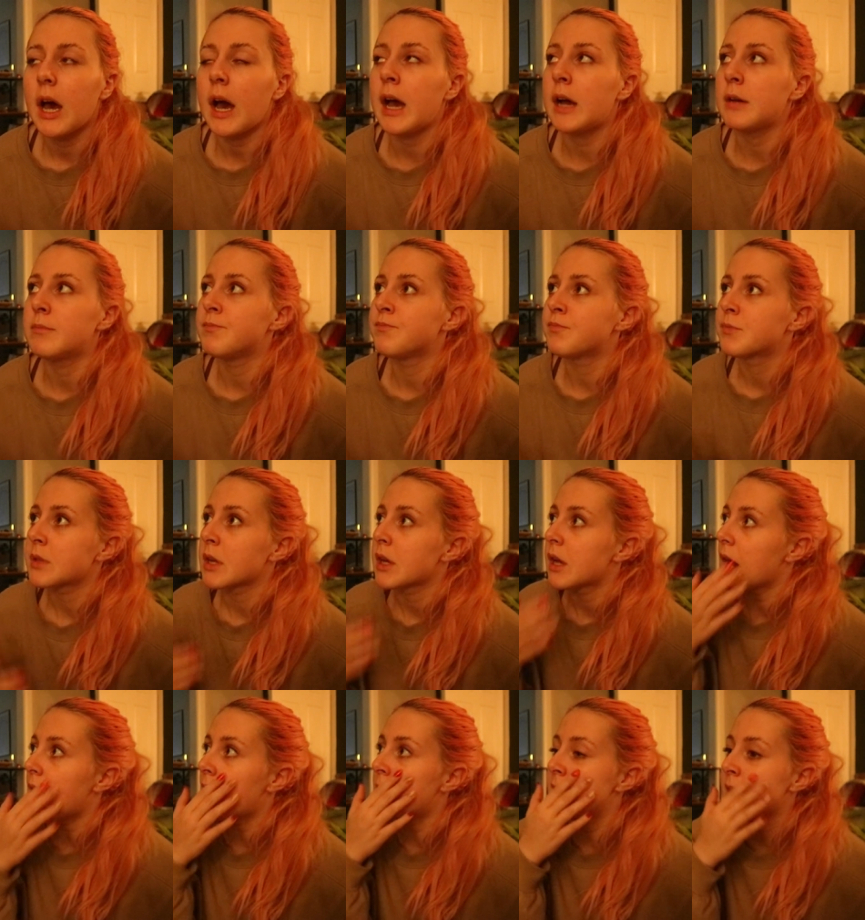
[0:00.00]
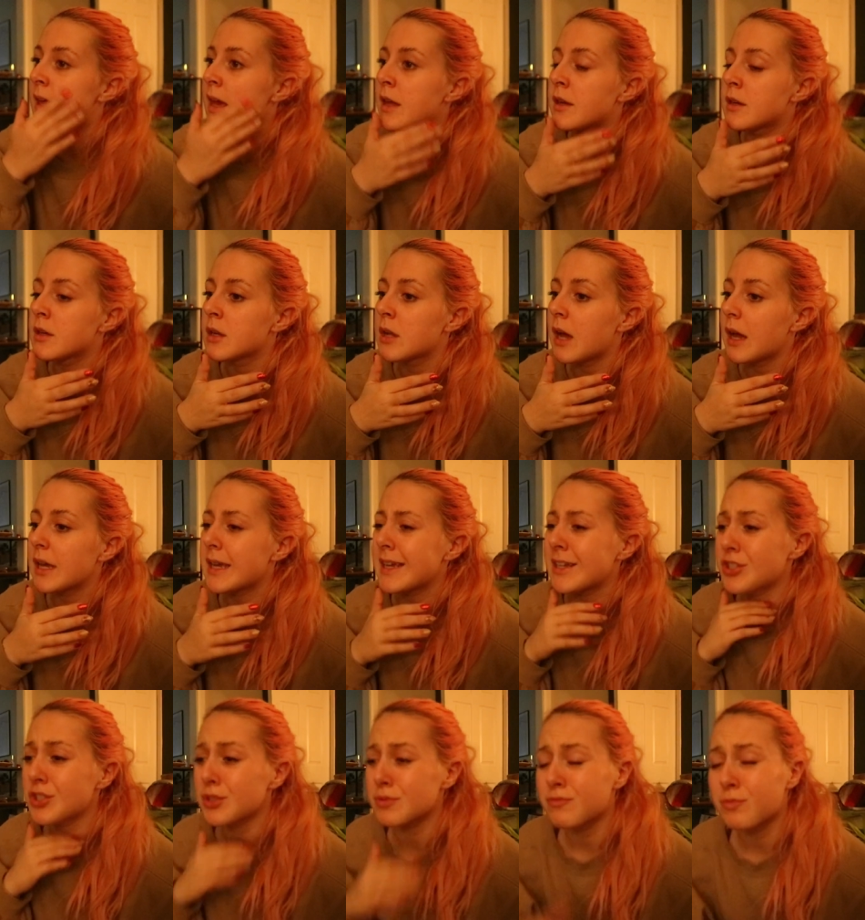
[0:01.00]
and then
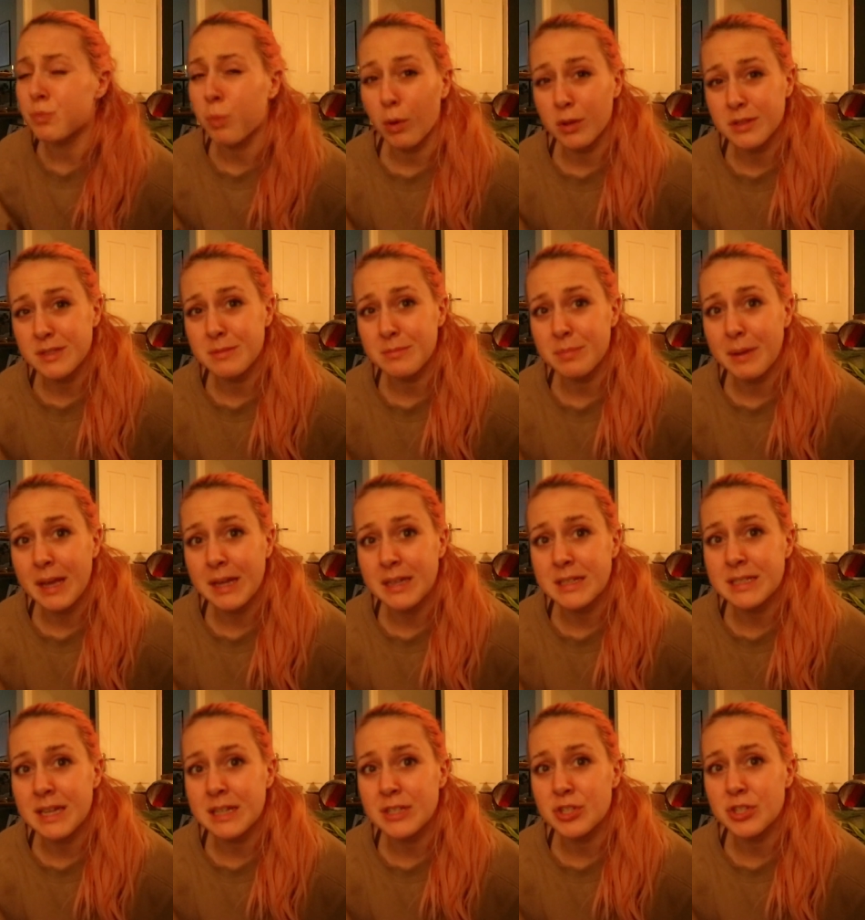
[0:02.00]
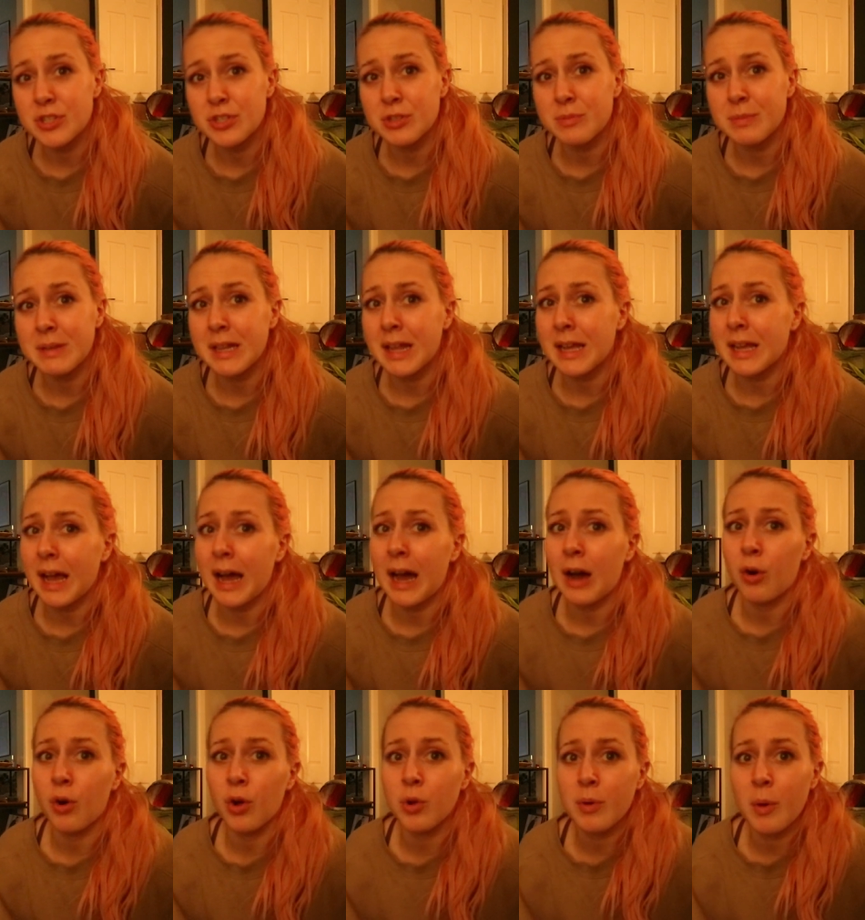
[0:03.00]
he just wasn't paying attention to me like
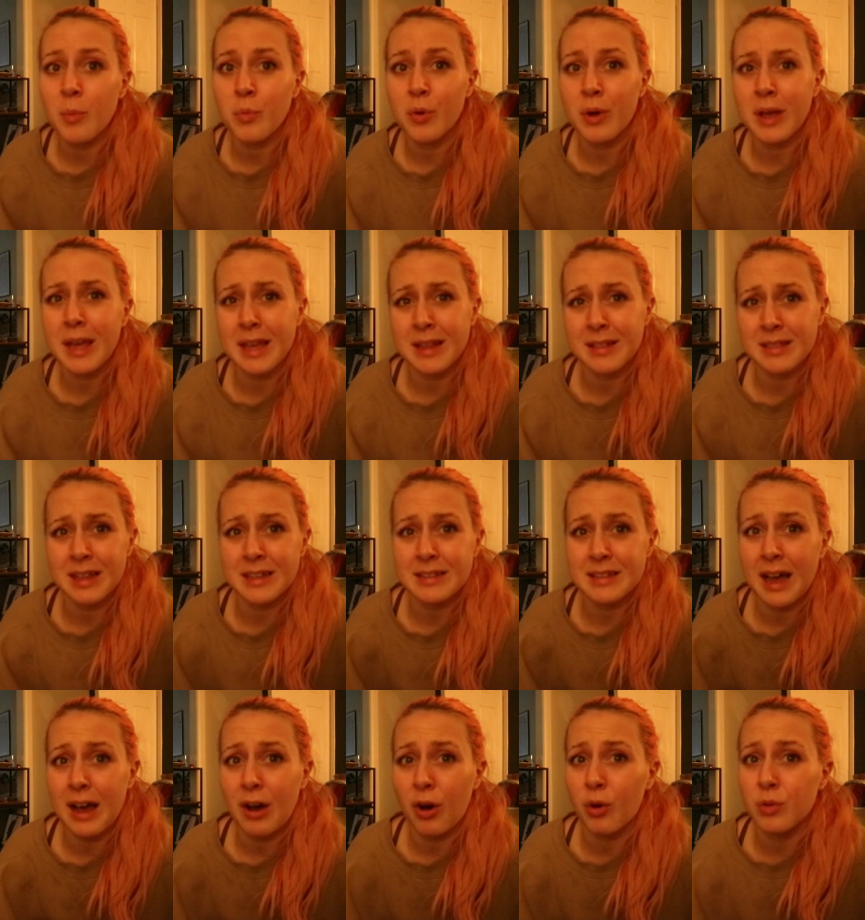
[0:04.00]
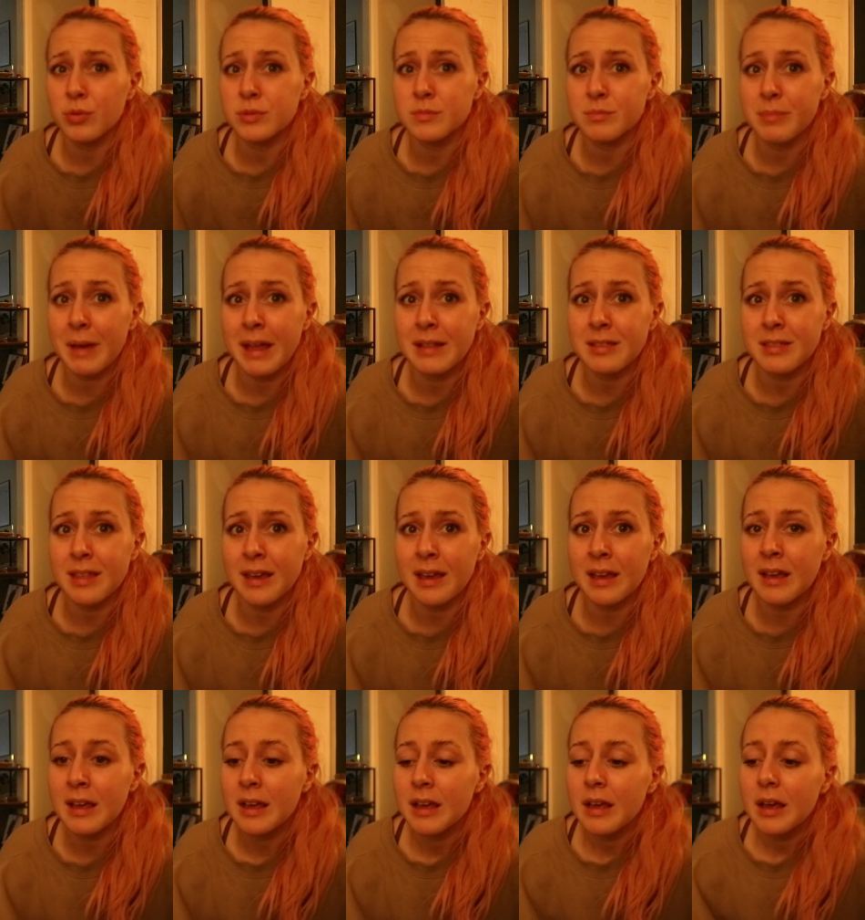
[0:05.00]
at all when we're in like that holding pen
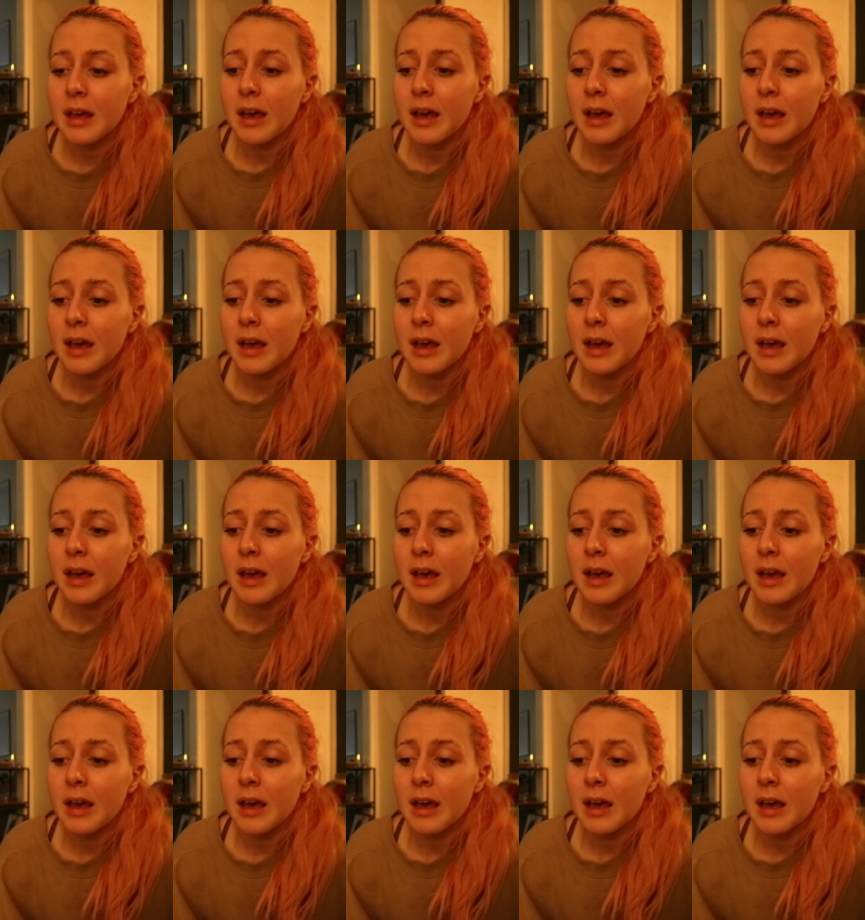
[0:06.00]
thing.